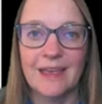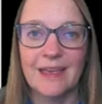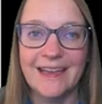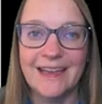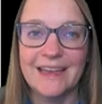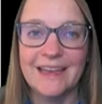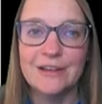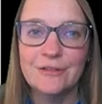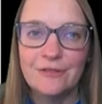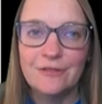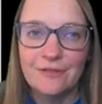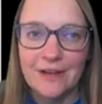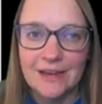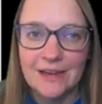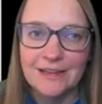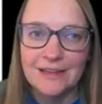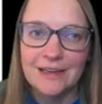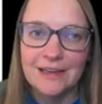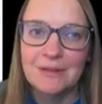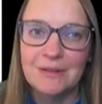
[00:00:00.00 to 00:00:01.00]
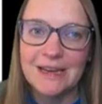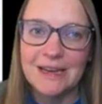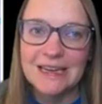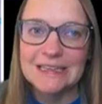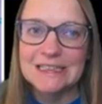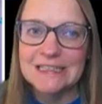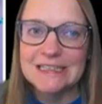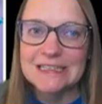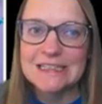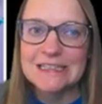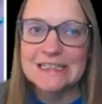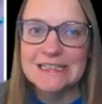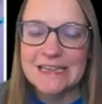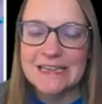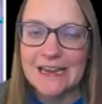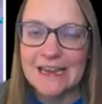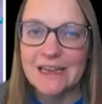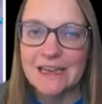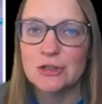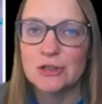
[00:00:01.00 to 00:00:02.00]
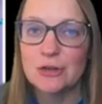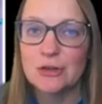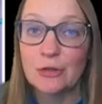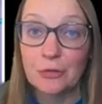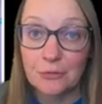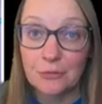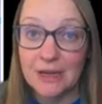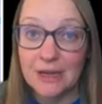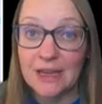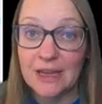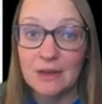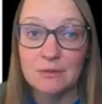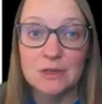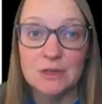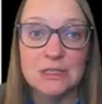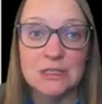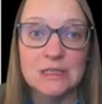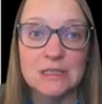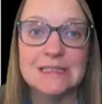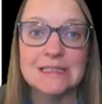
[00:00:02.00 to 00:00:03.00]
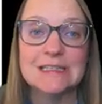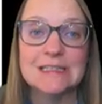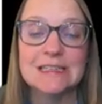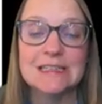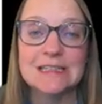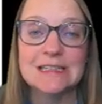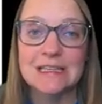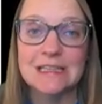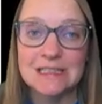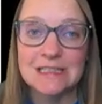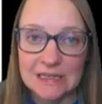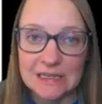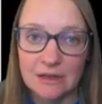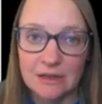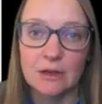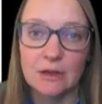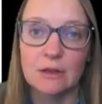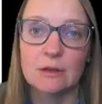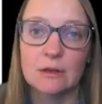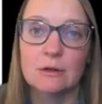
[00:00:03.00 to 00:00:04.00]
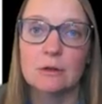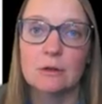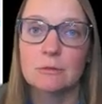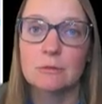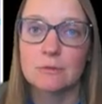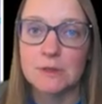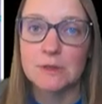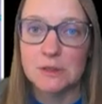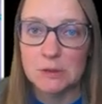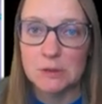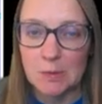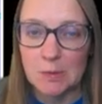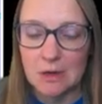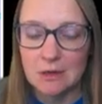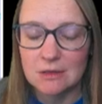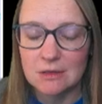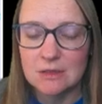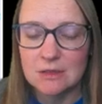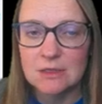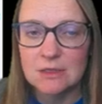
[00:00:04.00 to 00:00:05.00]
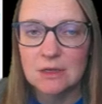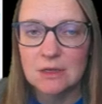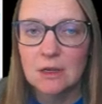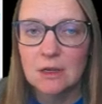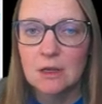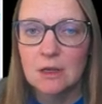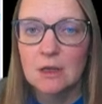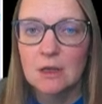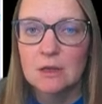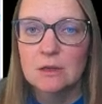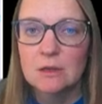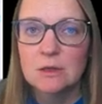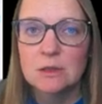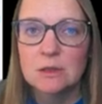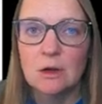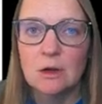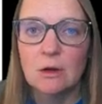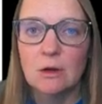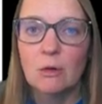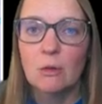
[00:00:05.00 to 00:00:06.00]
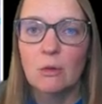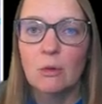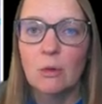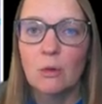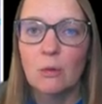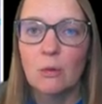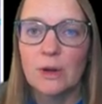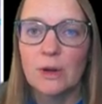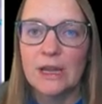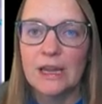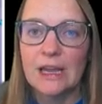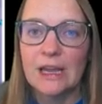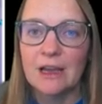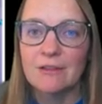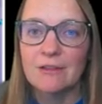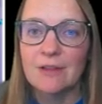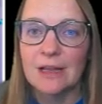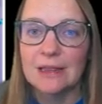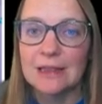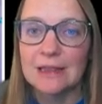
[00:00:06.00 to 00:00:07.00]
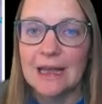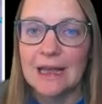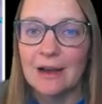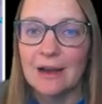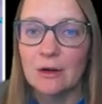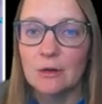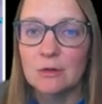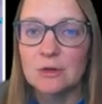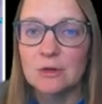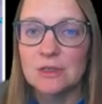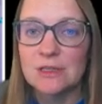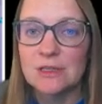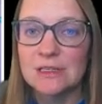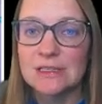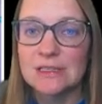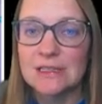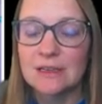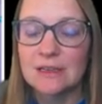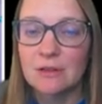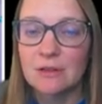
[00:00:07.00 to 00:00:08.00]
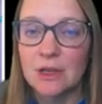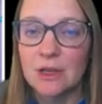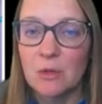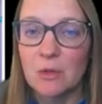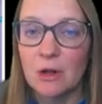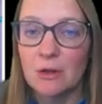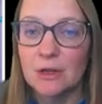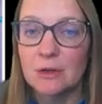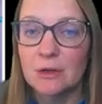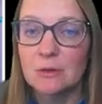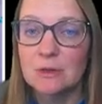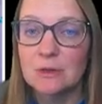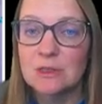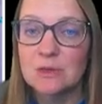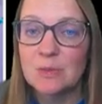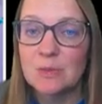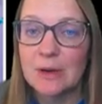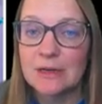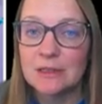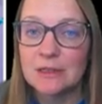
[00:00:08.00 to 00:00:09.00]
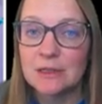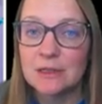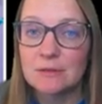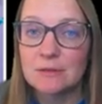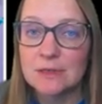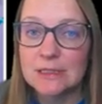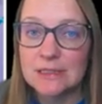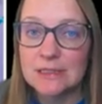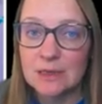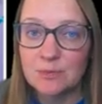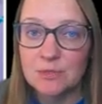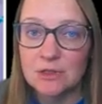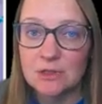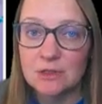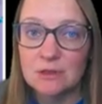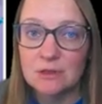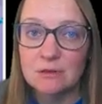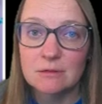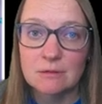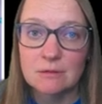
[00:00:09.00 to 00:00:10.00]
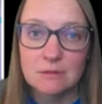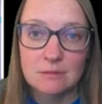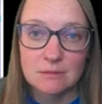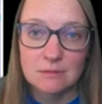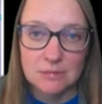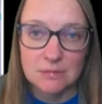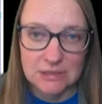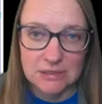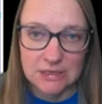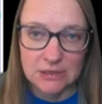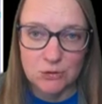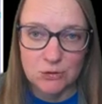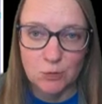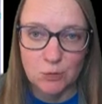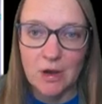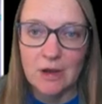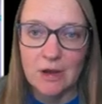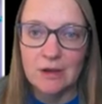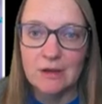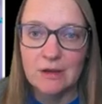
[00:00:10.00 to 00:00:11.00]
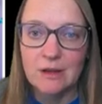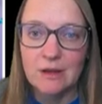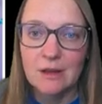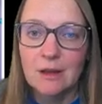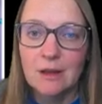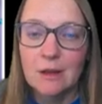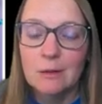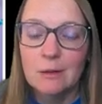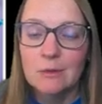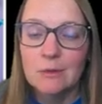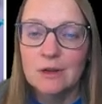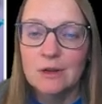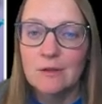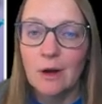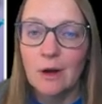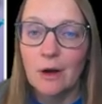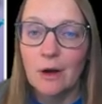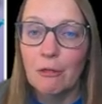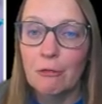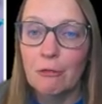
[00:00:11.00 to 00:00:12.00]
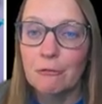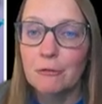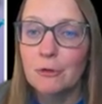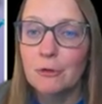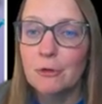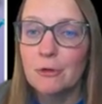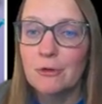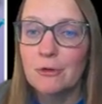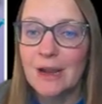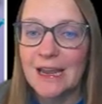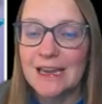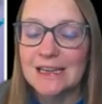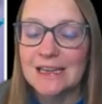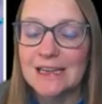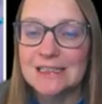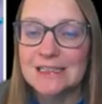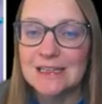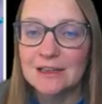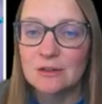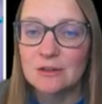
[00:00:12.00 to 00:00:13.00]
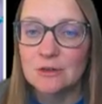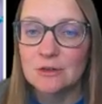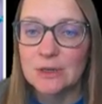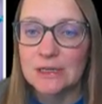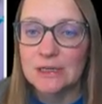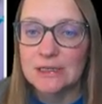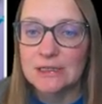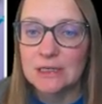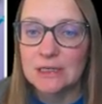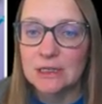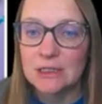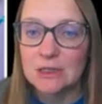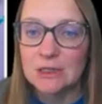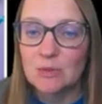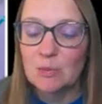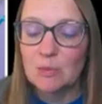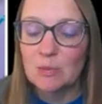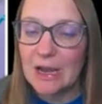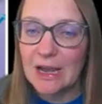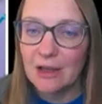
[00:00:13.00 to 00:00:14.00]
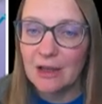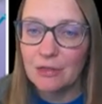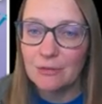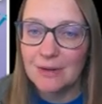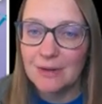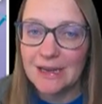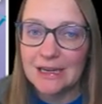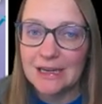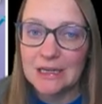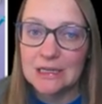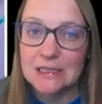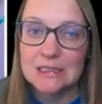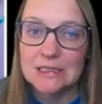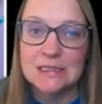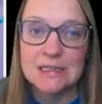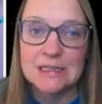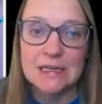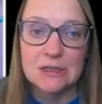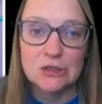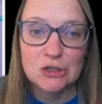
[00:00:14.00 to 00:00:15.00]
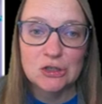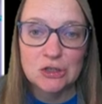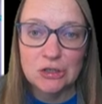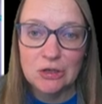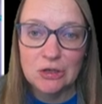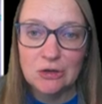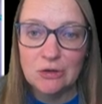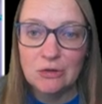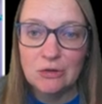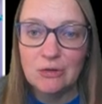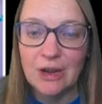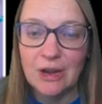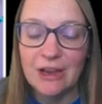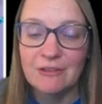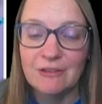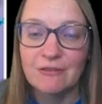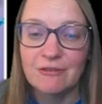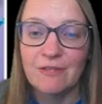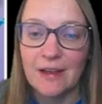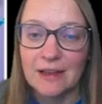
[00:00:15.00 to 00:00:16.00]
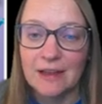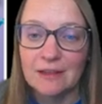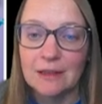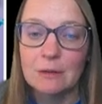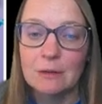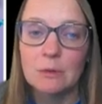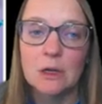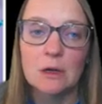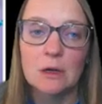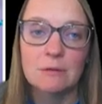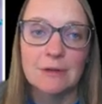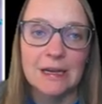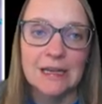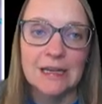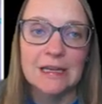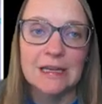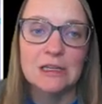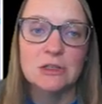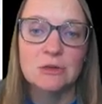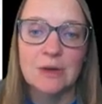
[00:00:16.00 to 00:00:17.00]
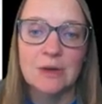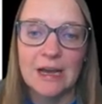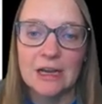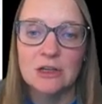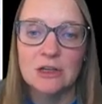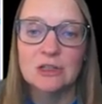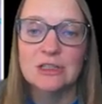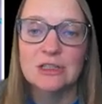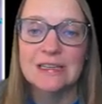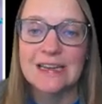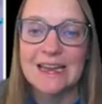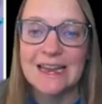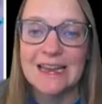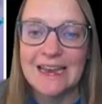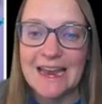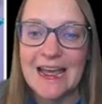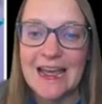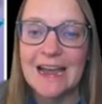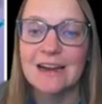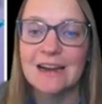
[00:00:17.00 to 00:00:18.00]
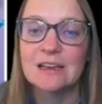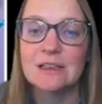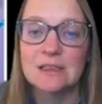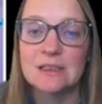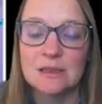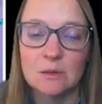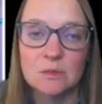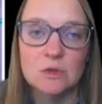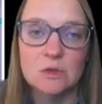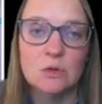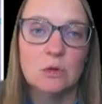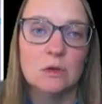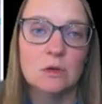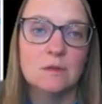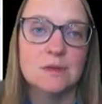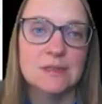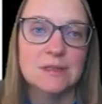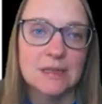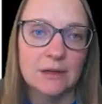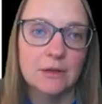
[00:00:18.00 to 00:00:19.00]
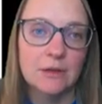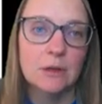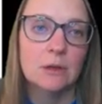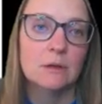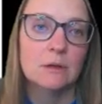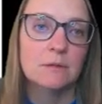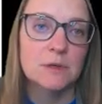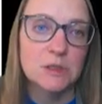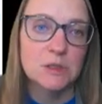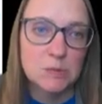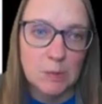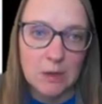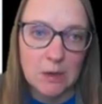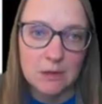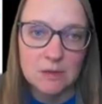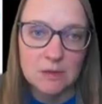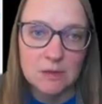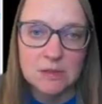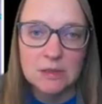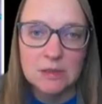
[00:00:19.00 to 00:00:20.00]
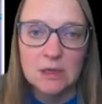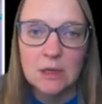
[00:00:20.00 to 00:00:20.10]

And finally, we get to stage 3, which is the cellular response. So we have allowed the signaling molecule to bind to the receptor, stage 1. We've gone through a signal transduction pathway, stage 2, and finally we are ready to actually enact some sort of cellular response,